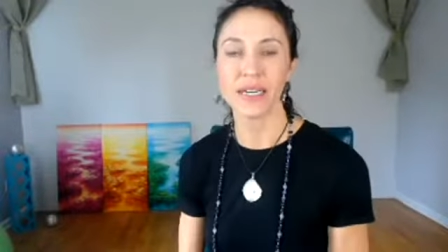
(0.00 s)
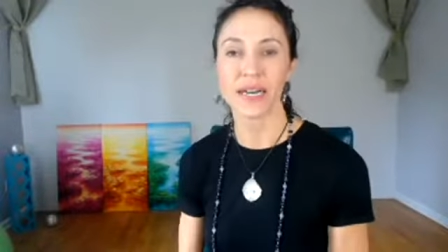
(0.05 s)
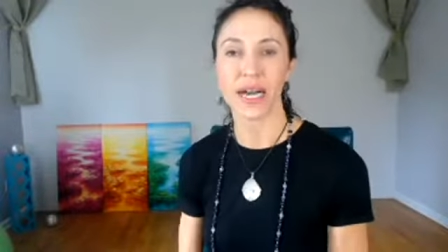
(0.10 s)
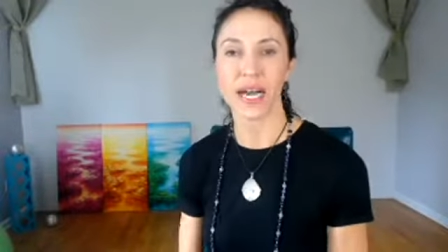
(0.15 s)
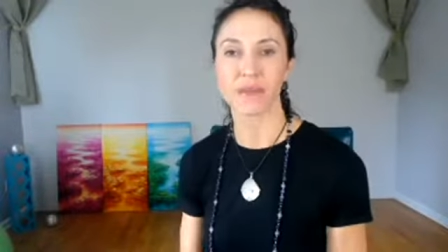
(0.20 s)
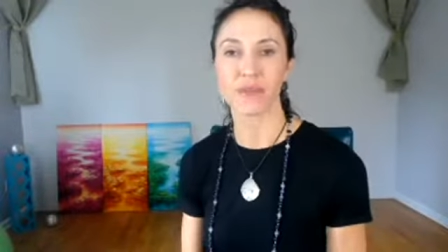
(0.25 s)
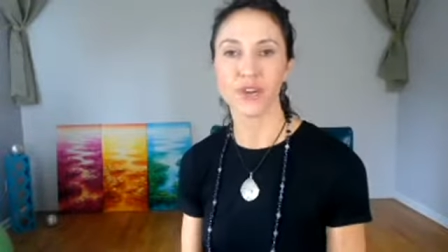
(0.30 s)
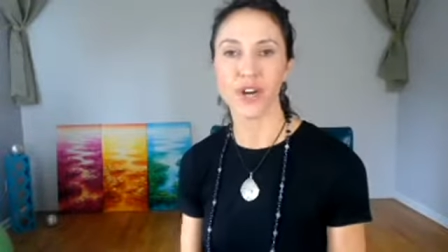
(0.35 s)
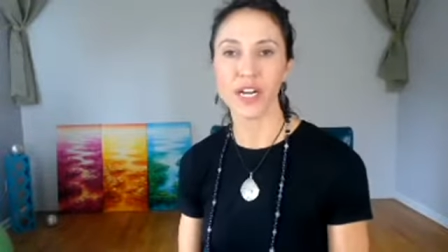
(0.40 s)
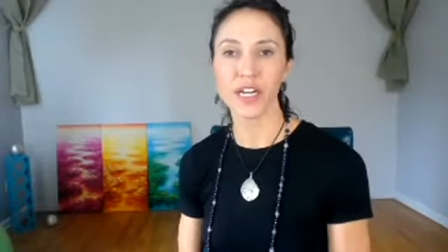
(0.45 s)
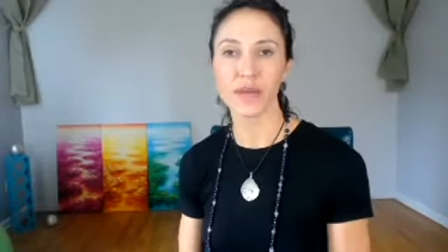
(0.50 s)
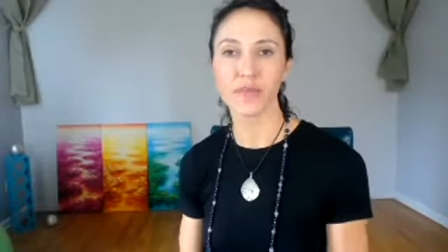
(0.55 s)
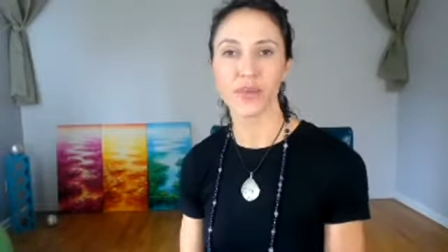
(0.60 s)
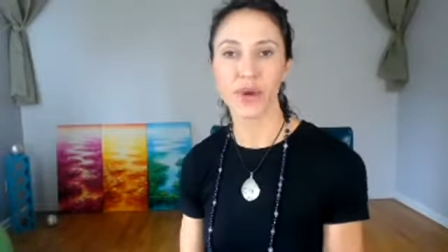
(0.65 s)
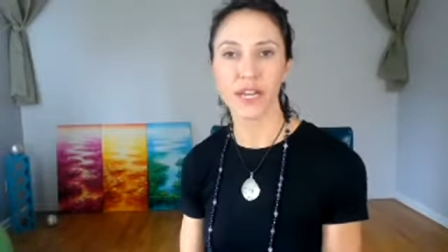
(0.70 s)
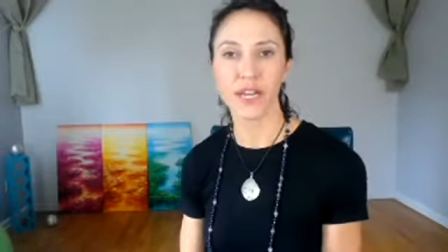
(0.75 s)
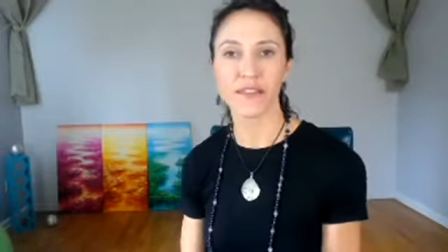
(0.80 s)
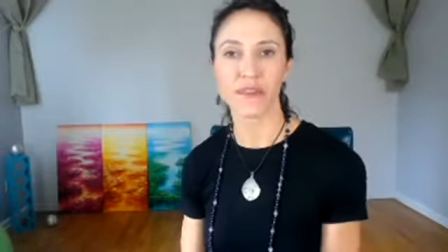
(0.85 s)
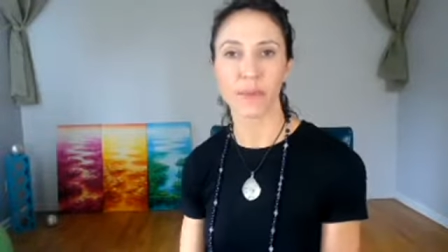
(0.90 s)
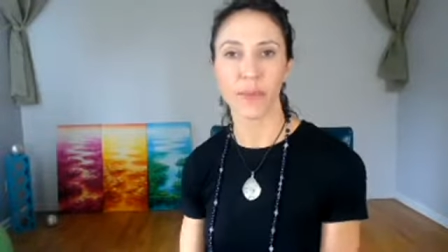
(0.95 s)
I'm trying to
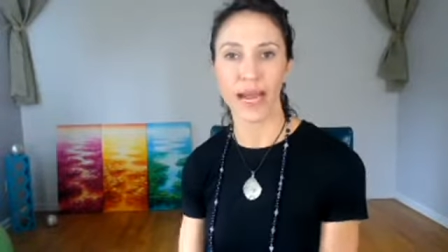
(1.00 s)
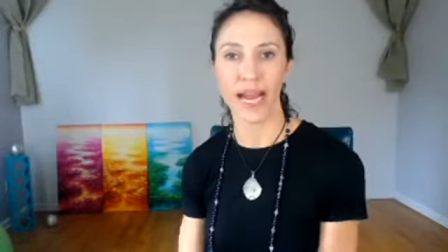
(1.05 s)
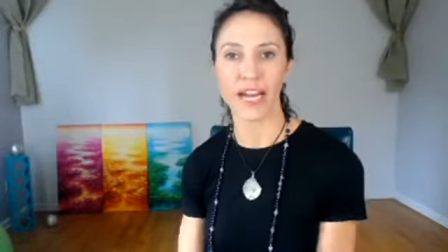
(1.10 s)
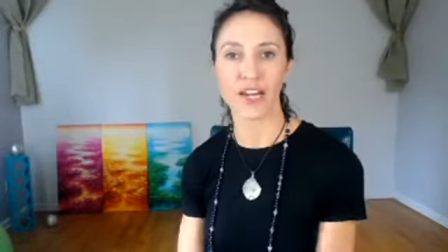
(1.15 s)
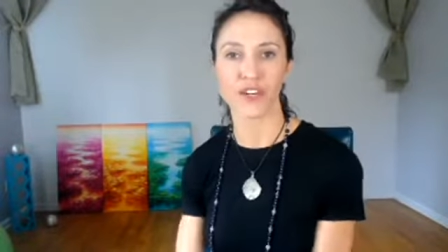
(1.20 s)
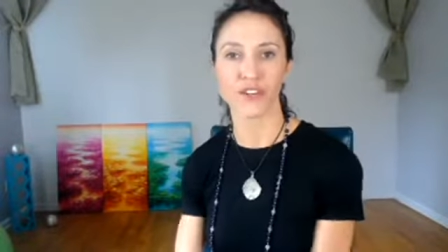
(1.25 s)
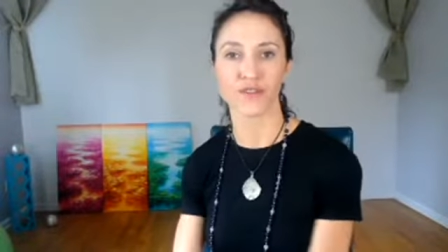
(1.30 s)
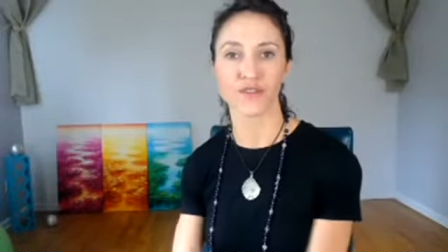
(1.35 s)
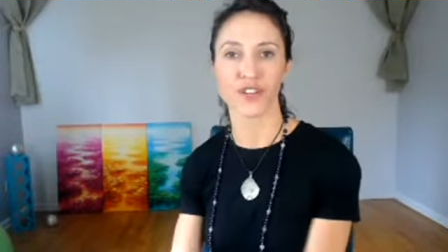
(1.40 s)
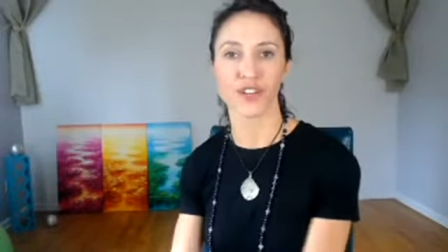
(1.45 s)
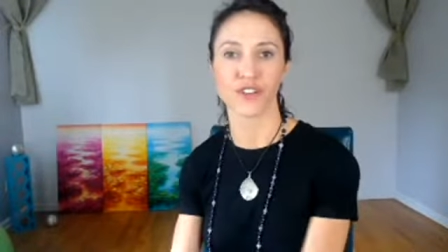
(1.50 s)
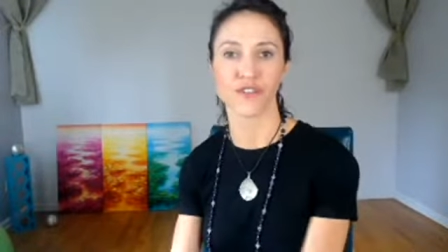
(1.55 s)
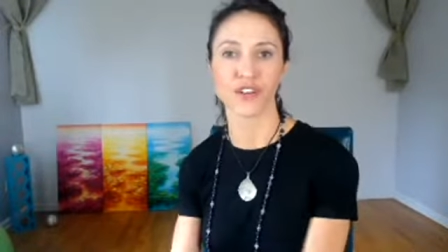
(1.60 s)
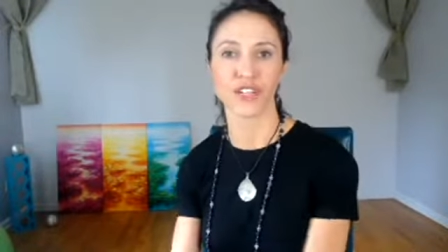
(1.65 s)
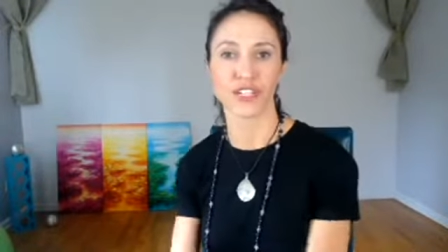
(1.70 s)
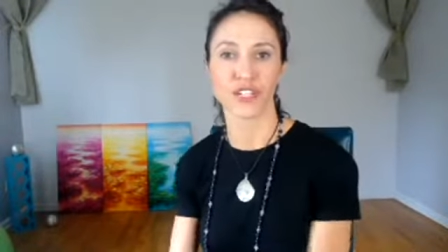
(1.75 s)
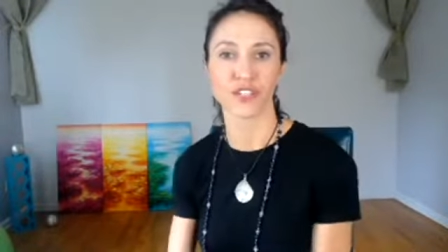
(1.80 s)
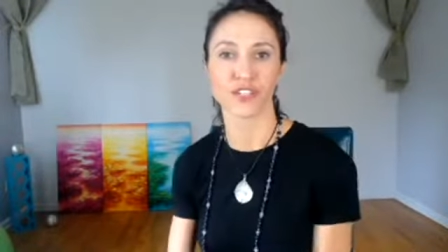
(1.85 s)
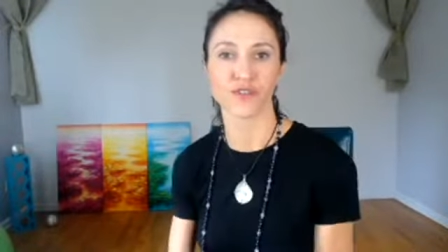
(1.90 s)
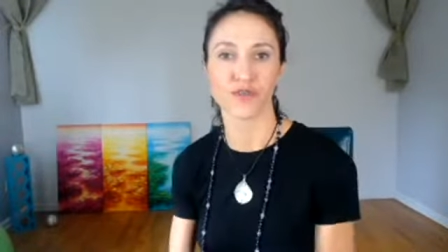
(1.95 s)
break the pattern of
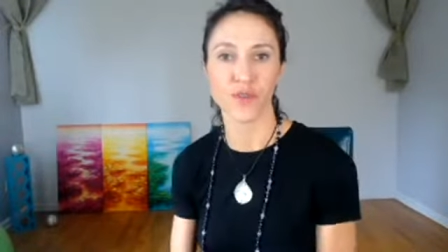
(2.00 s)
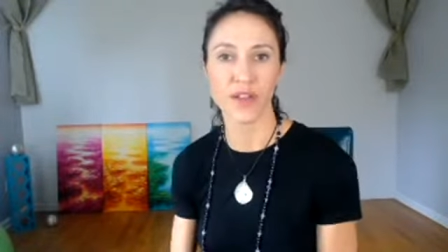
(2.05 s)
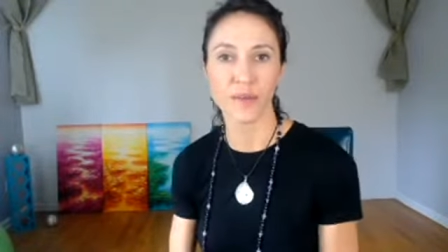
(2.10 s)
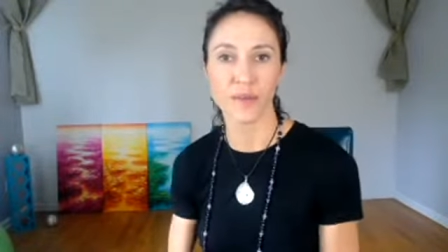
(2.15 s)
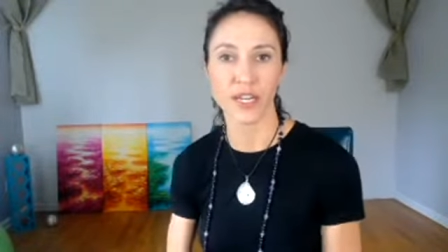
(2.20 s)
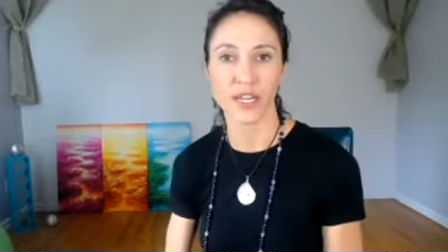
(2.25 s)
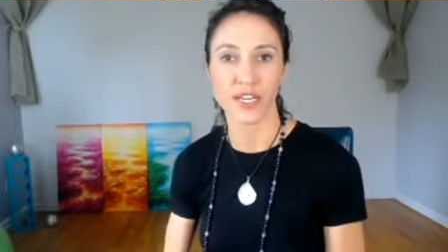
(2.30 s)
generations of women.